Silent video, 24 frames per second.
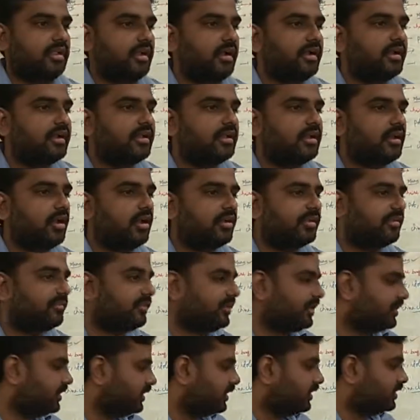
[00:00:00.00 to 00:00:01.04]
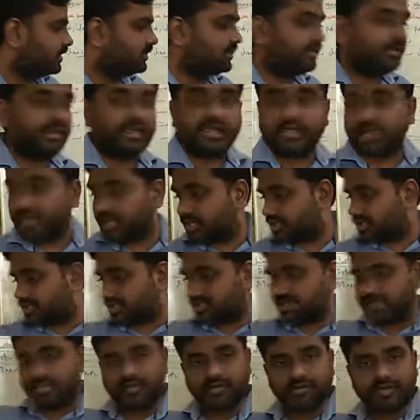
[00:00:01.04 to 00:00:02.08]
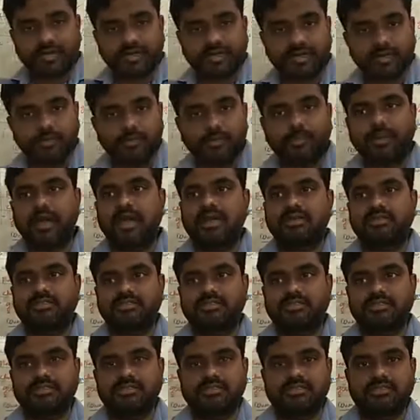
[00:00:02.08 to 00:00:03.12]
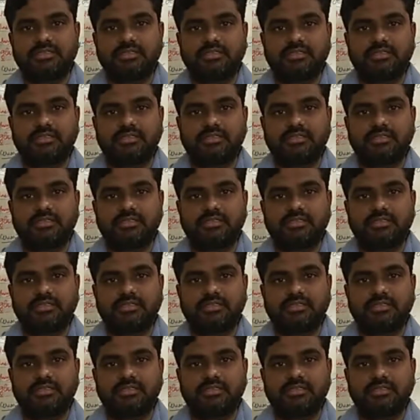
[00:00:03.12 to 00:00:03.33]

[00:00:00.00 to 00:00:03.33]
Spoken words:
And not even the decorative parts